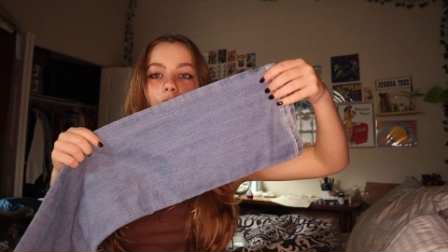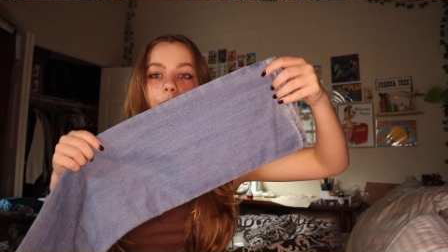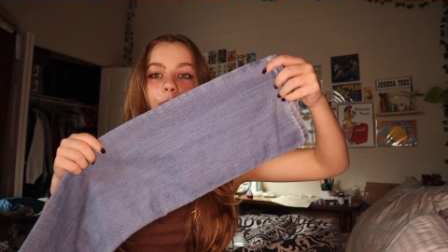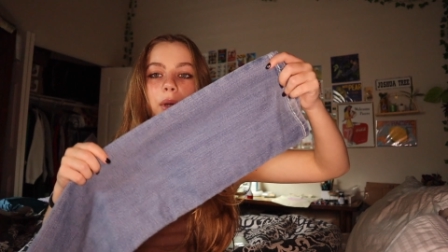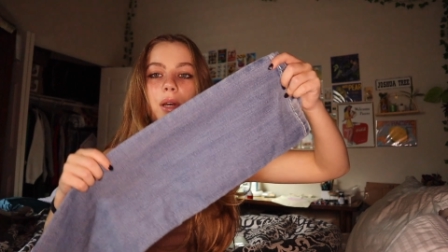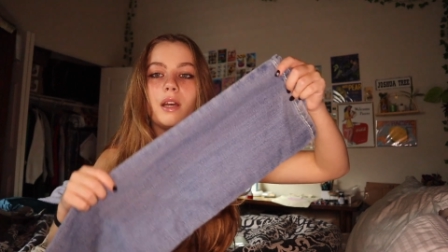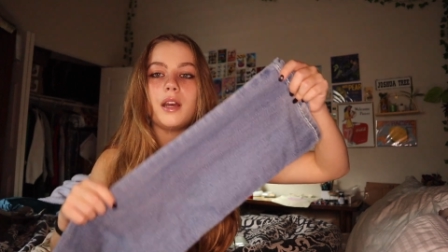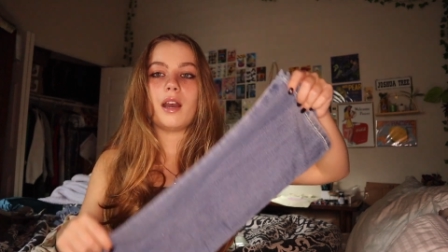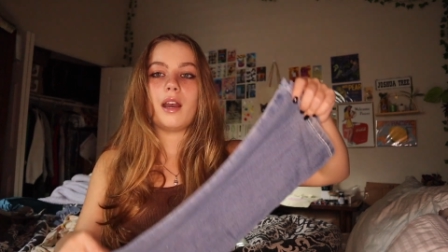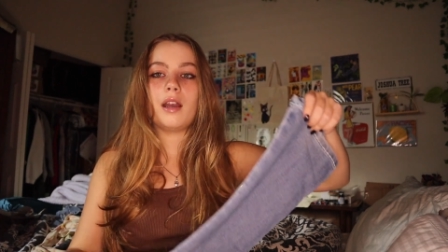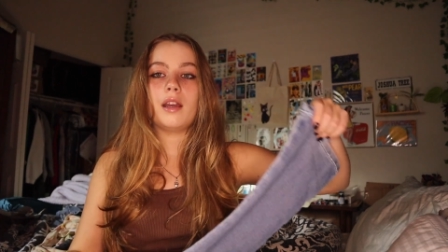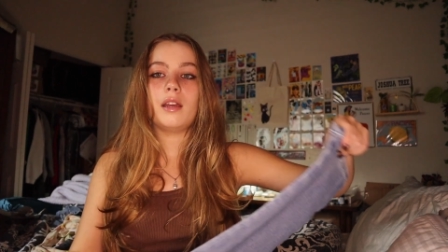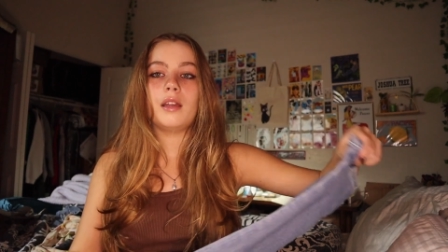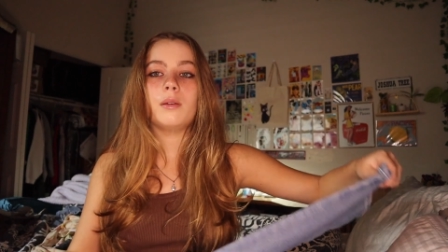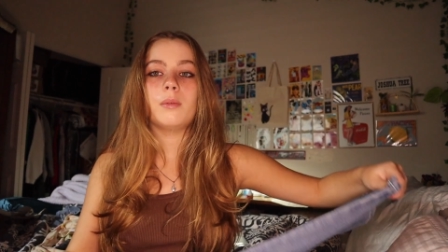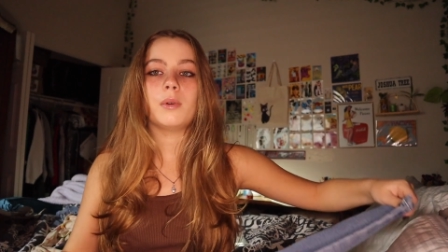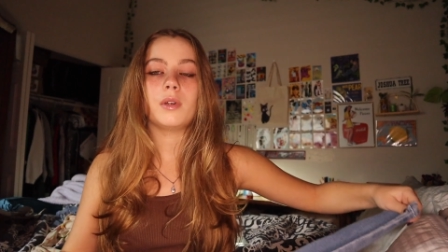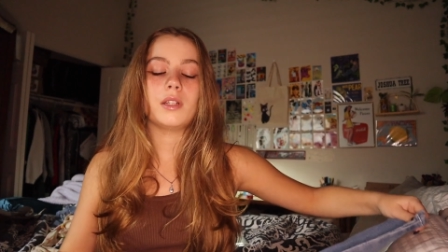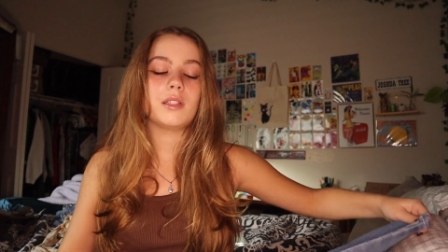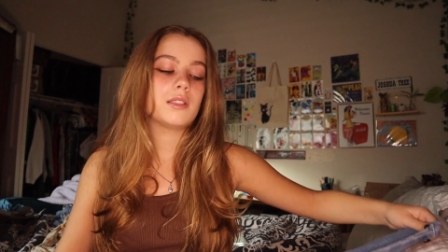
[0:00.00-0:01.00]
but
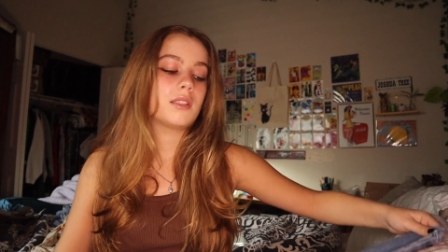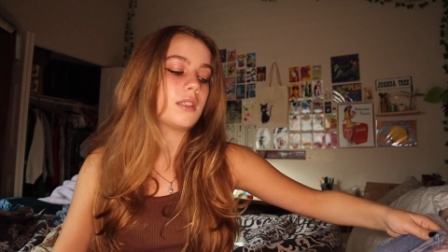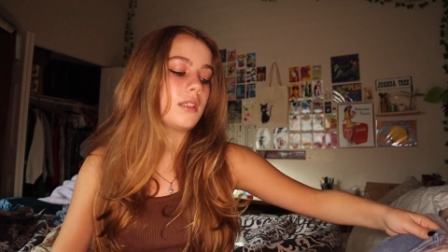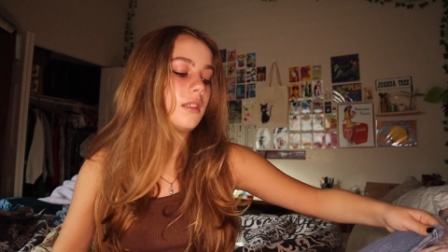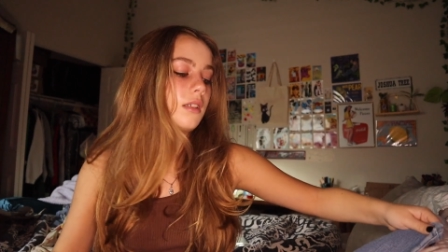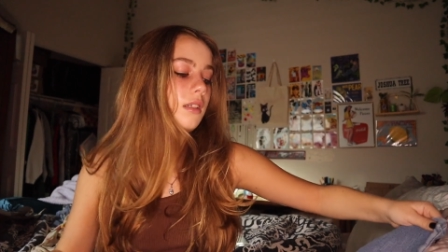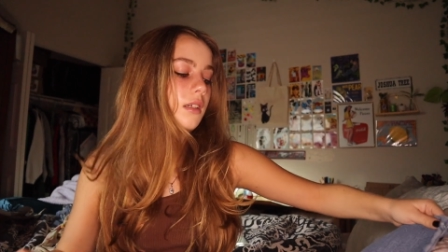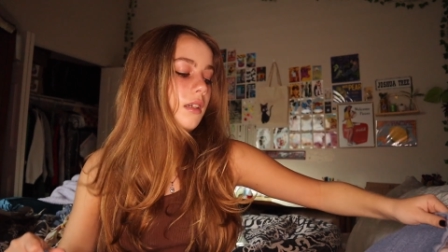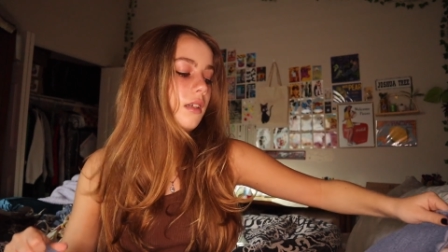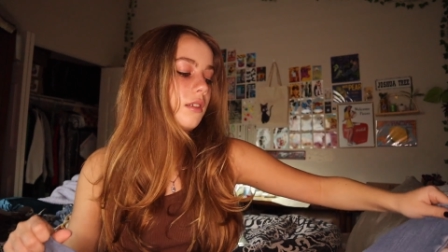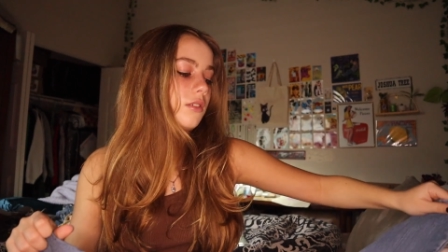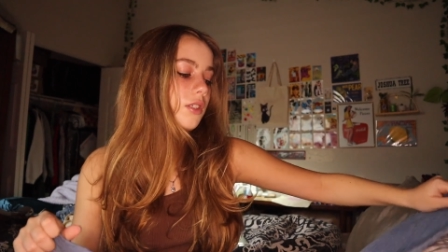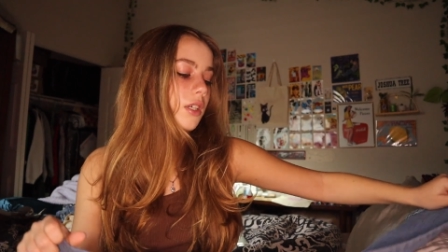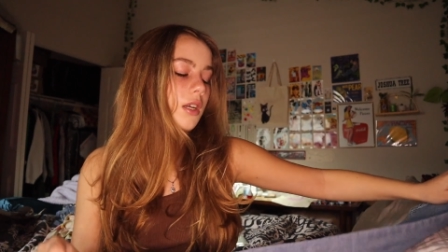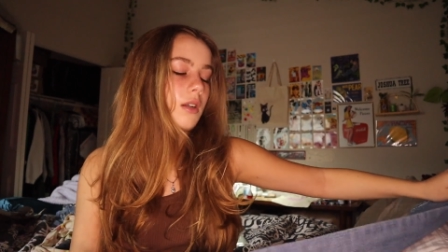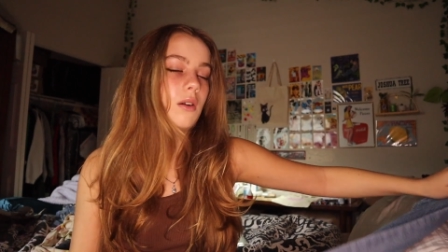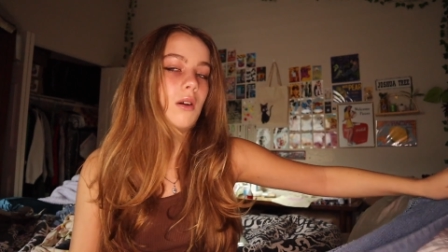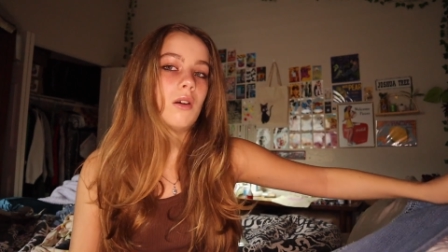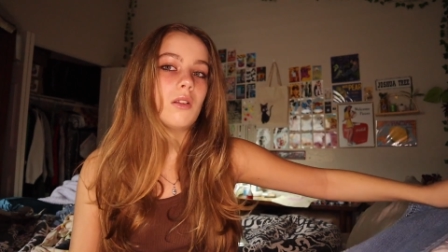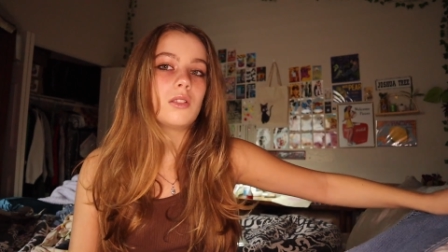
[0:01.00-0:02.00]
I wanted to try
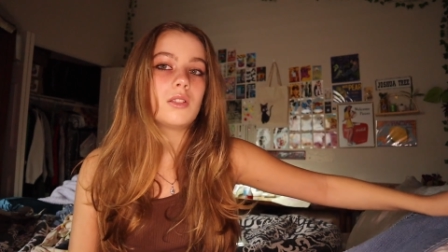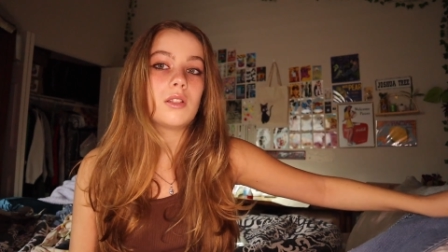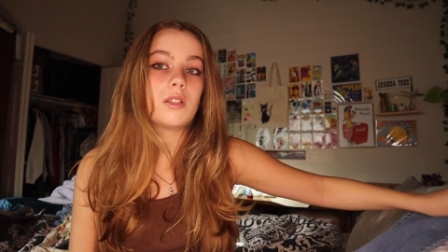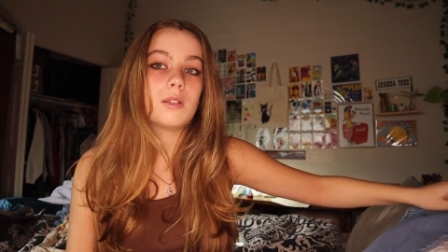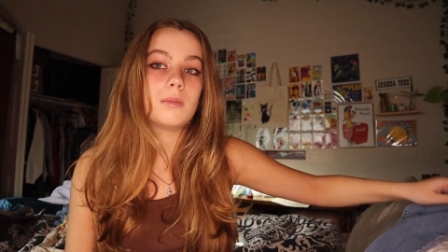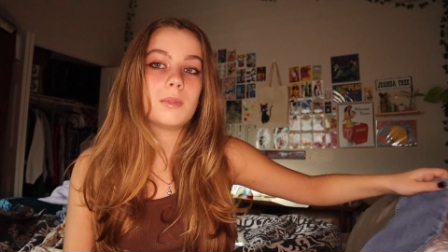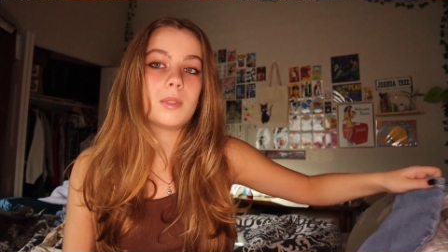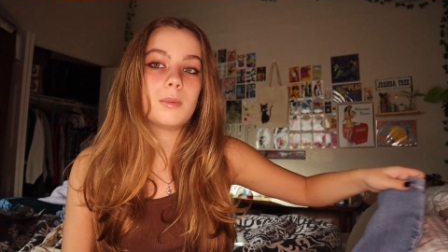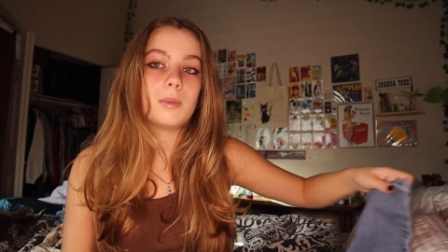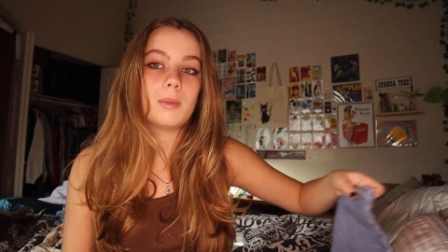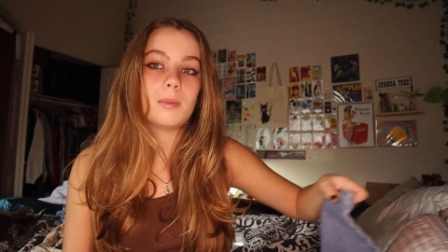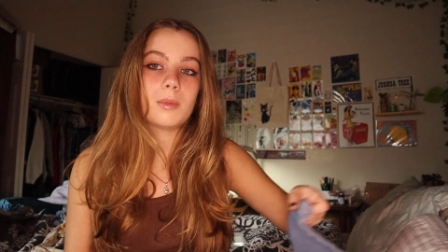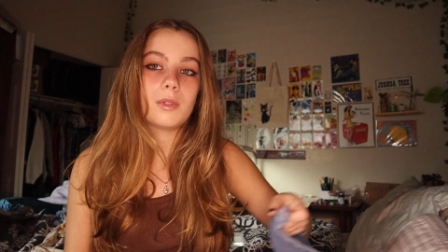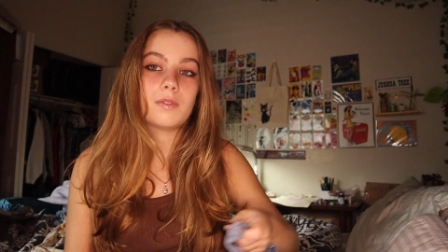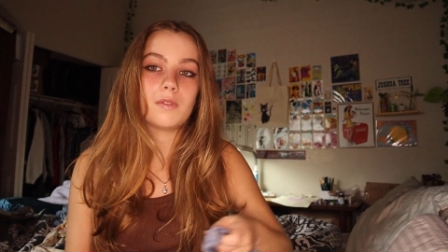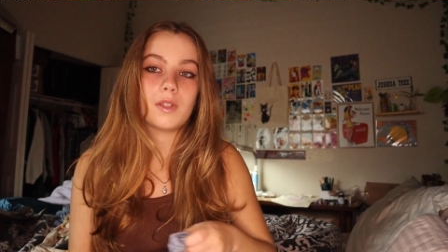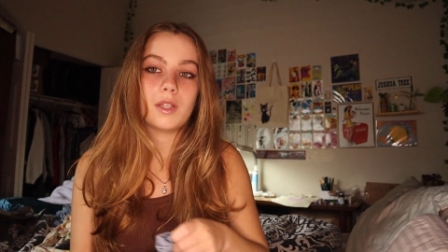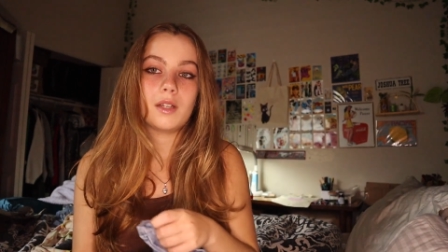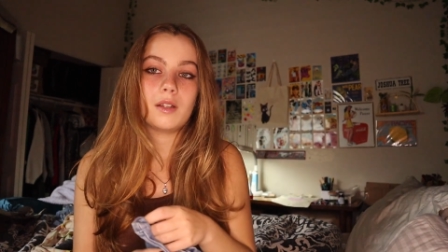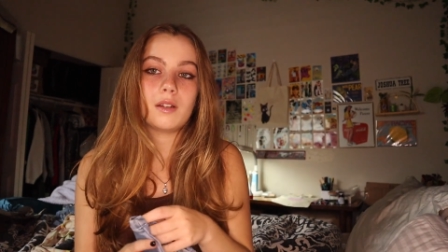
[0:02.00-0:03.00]
to alter them to be more
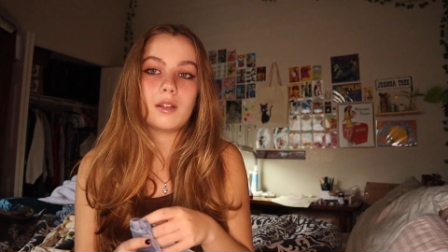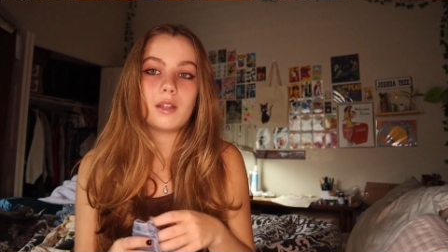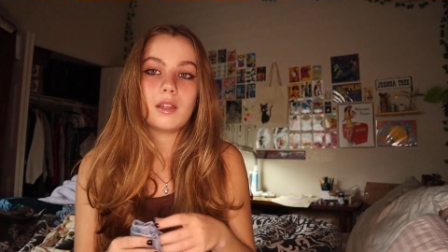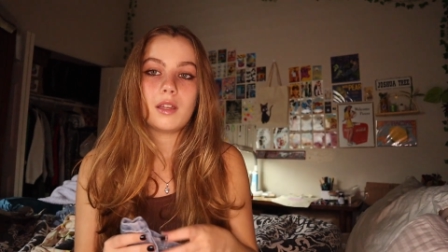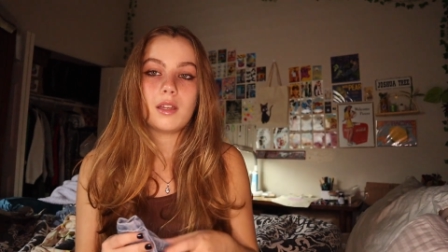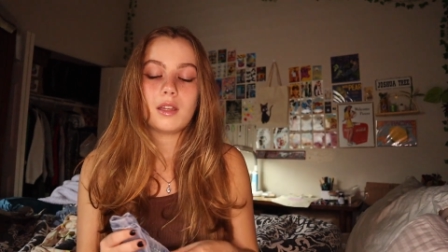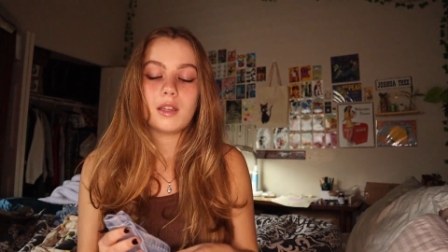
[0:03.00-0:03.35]
flared